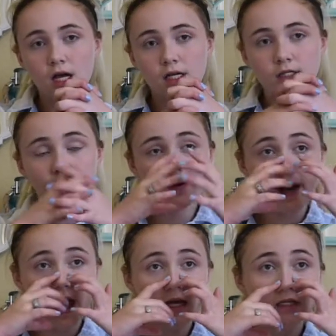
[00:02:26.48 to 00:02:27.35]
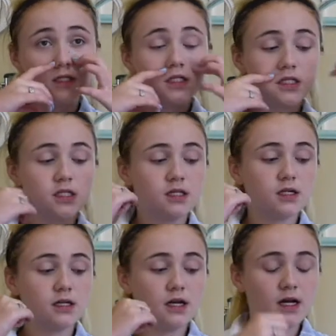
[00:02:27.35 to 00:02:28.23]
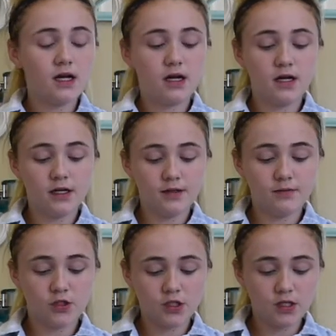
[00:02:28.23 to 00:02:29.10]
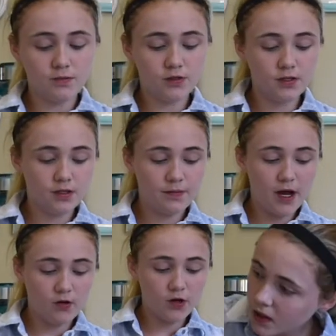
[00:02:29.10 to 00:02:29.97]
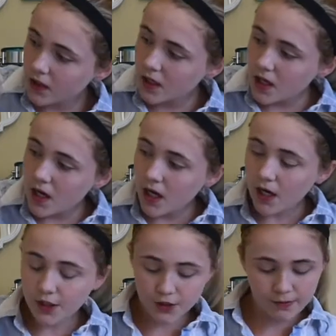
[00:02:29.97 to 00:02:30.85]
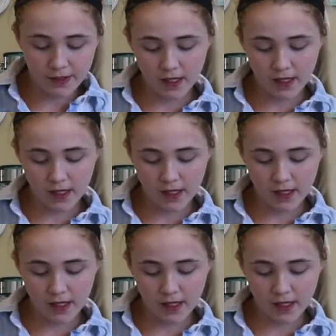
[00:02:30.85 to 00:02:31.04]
So next, I'm just gonna put the powder under my